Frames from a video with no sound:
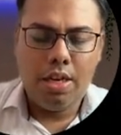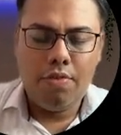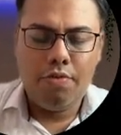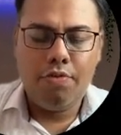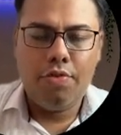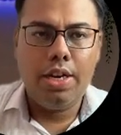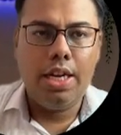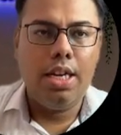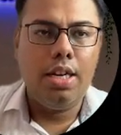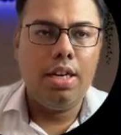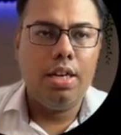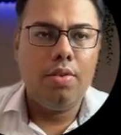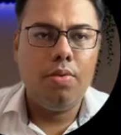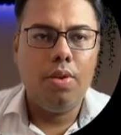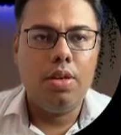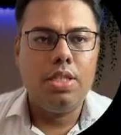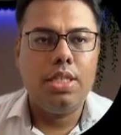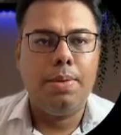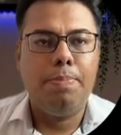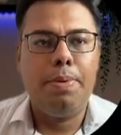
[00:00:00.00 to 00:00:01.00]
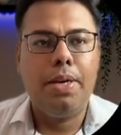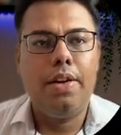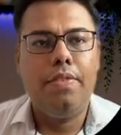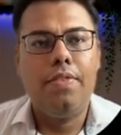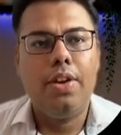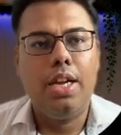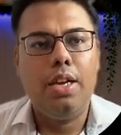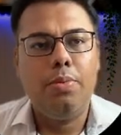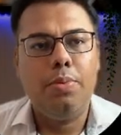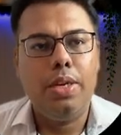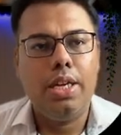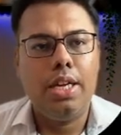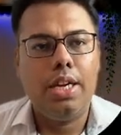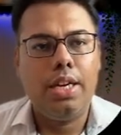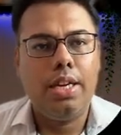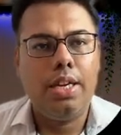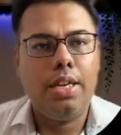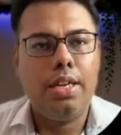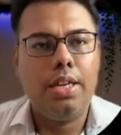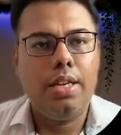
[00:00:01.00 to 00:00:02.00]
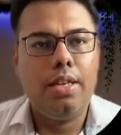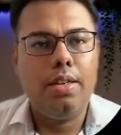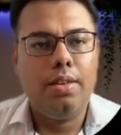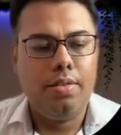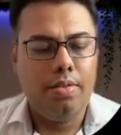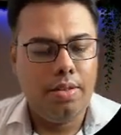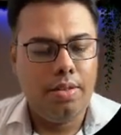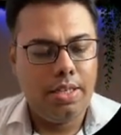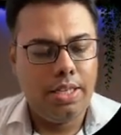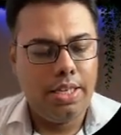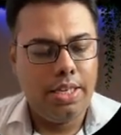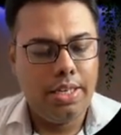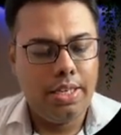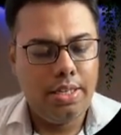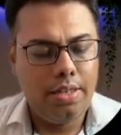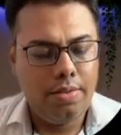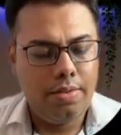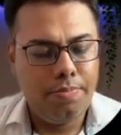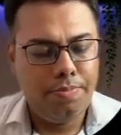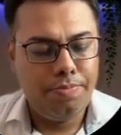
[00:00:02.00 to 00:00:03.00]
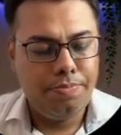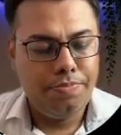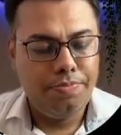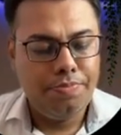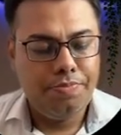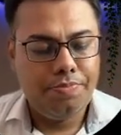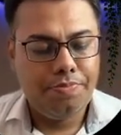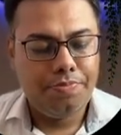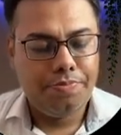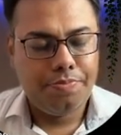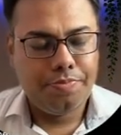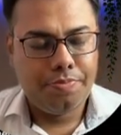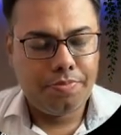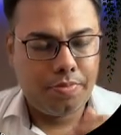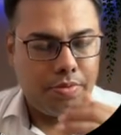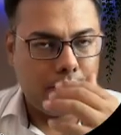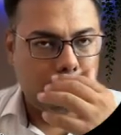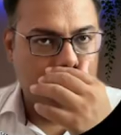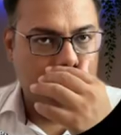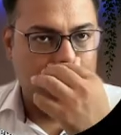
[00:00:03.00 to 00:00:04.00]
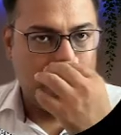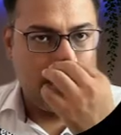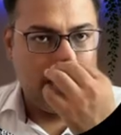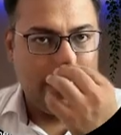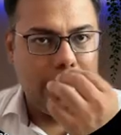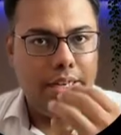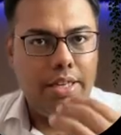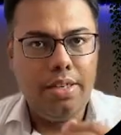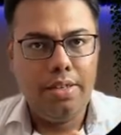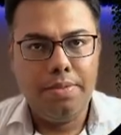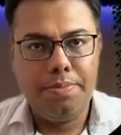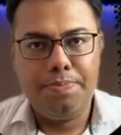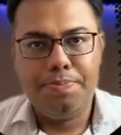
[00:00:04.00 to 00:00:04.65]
file, a separate file we are creating, and